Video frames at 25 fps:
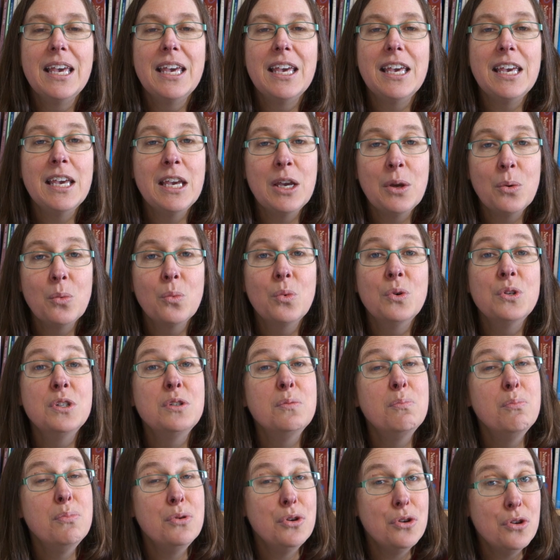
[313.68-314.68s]
It was
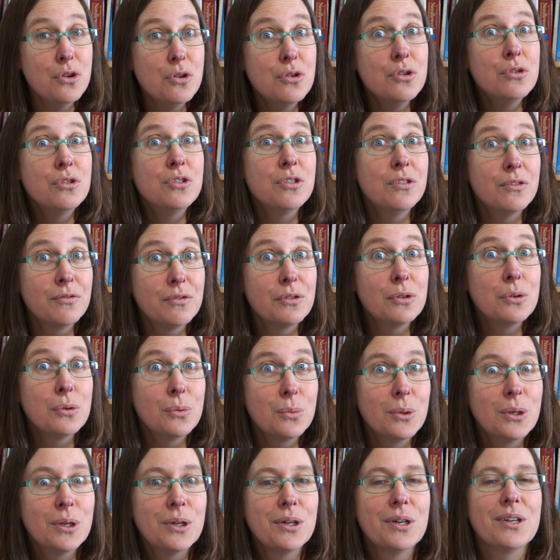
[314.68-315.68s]
beautiful
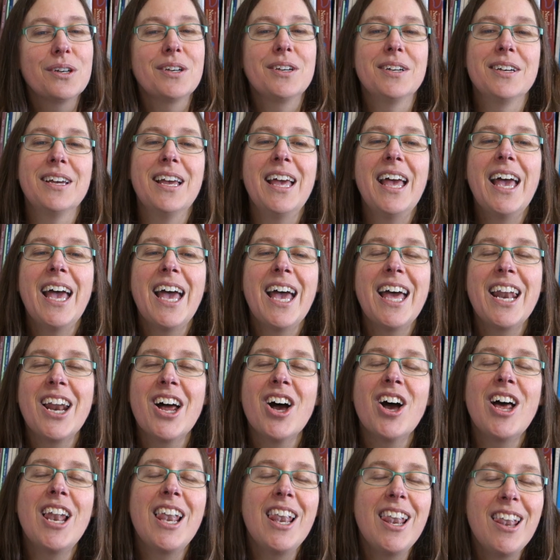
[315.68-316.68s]
work, and
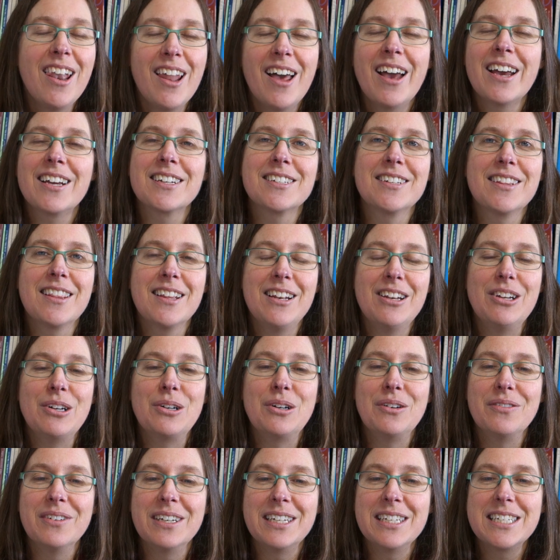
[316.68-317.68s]
I liked the look
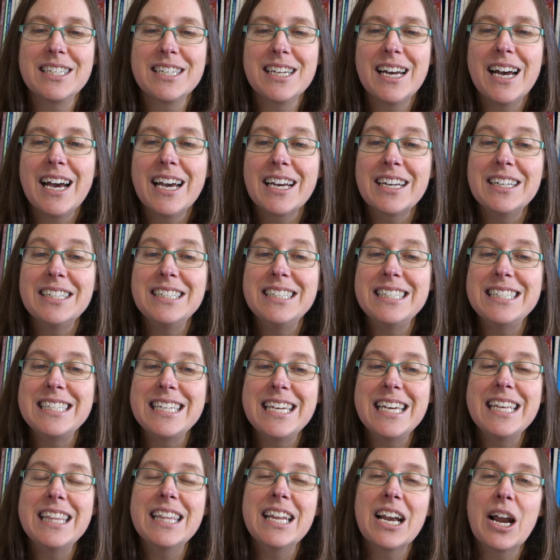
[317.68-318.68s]
of it. I could
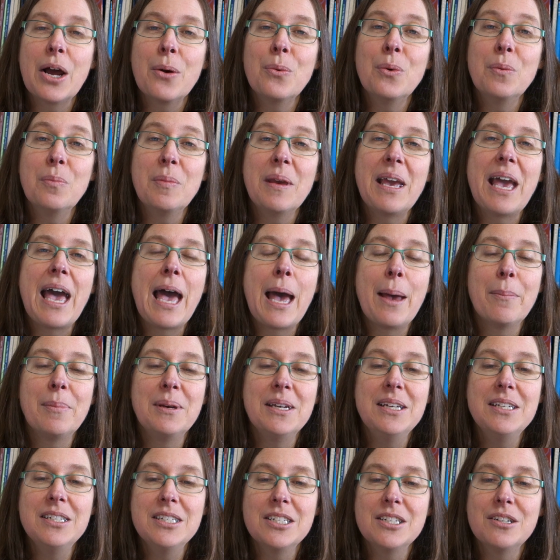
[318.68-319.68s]
see that I would be
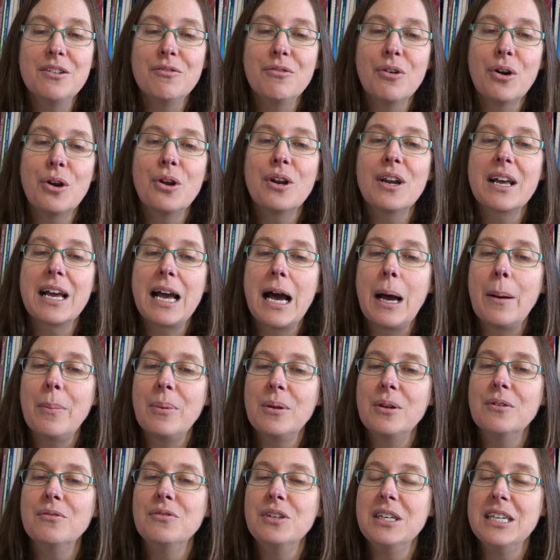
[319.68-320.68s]
happy to devote a
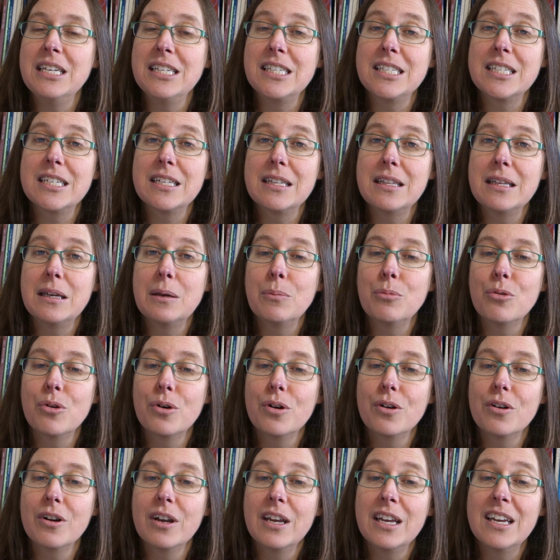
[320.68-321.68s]
couple of years to the
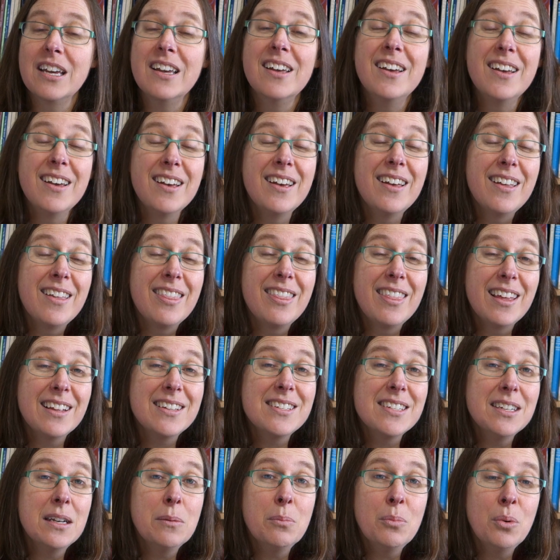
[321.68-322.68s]
embroidery.
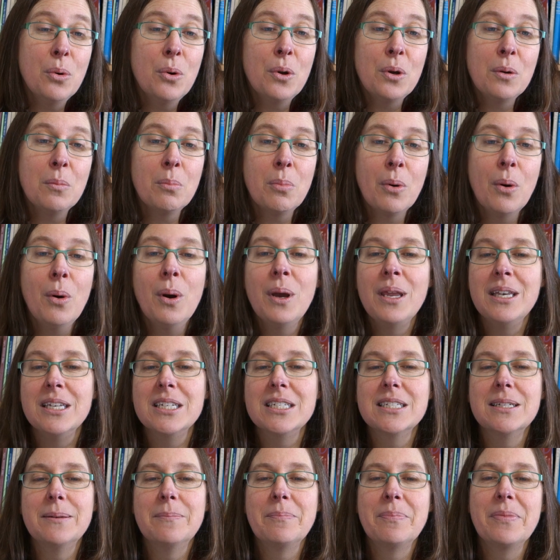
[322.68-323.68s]
That's an important point.